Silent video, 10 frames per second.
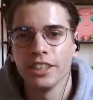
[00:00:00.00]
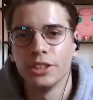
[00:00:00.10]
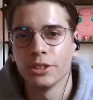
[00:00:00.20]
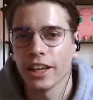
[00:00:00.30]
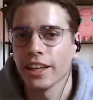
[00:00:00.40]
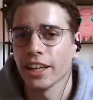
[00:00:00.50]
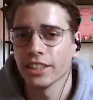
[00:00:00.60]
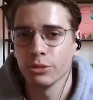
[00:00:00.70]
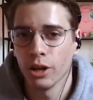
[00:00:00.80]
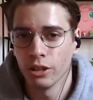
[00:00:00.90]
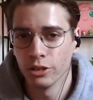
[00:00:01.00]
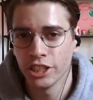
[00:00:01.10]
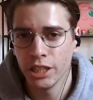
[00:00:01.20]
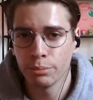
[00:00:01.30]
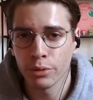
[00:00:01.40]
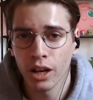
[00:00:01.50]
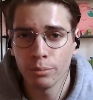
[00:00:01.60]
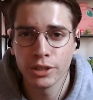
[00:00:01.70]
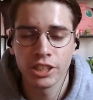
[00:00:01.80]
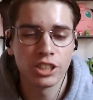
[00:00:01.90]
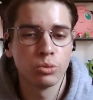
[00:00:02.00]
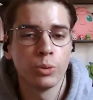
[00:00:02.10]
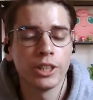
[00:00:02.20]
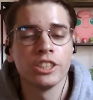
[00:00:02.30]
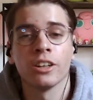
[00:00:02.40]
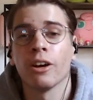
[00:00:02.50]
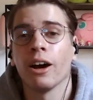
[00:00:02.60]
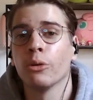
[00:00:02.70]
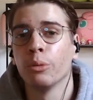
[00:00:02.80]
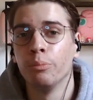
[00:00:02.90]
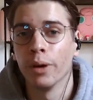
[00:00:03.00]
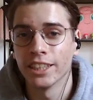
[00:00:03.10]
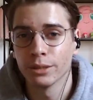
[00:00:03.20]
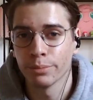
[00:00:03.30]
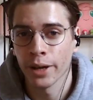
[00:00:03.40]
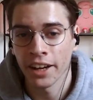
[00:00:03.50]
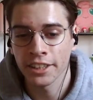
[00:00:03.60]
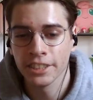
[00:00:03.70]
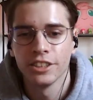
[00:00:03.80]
you can get to our cheaper options, which are our base packs.